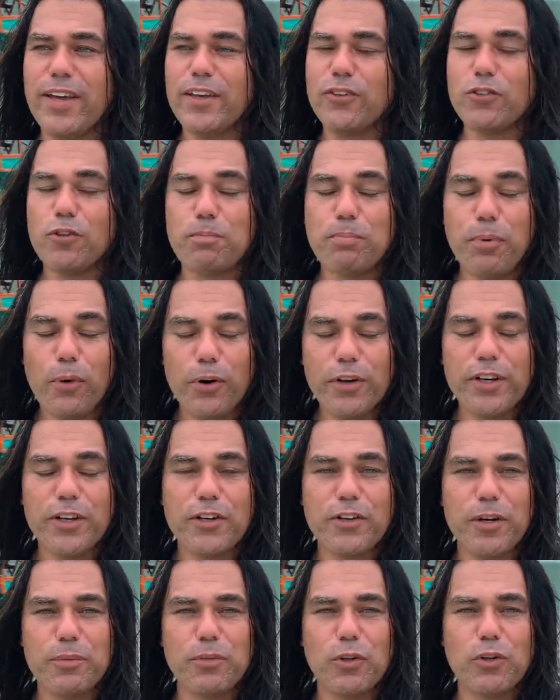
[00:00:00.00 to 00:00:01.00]
supporting
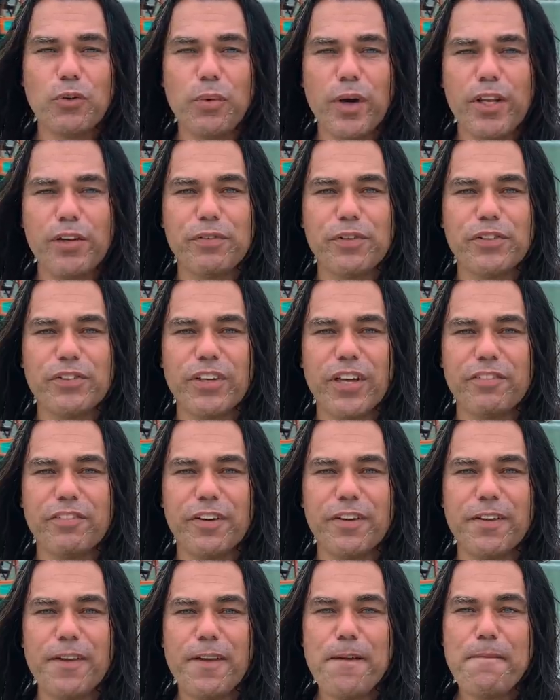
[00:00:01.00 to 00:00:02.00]
crypto 24
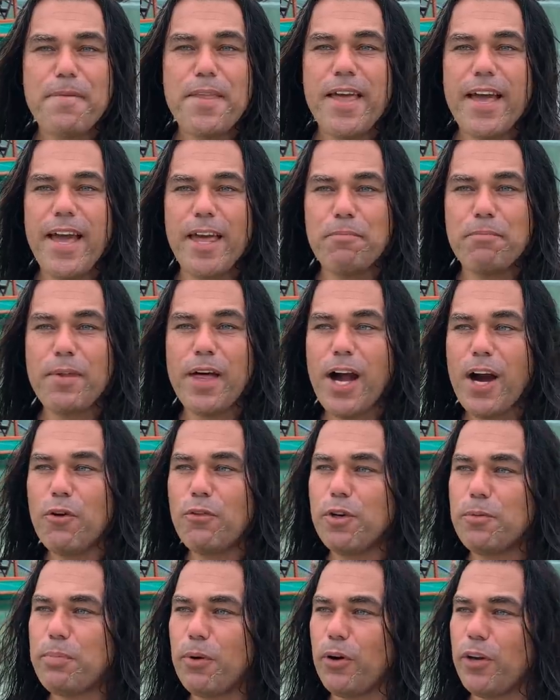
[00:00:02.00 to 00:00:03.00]
7 I'm now
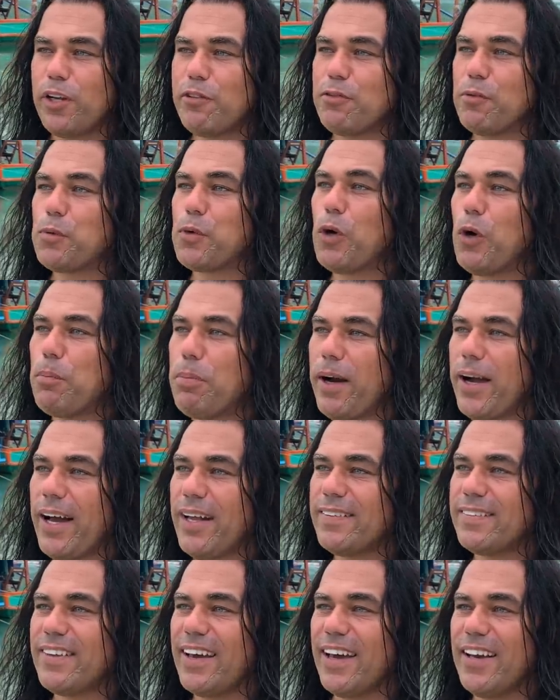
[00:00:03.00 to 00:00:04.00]
reporting from Koh
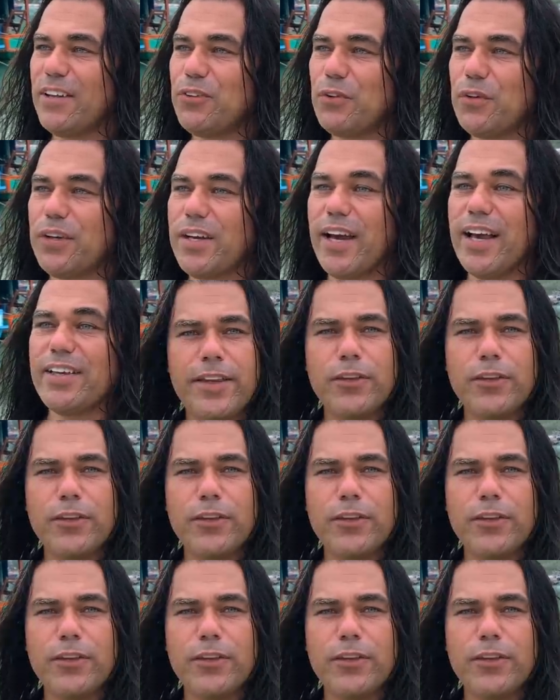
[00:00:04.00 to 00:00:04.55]
Phangan, Thailand to you guys.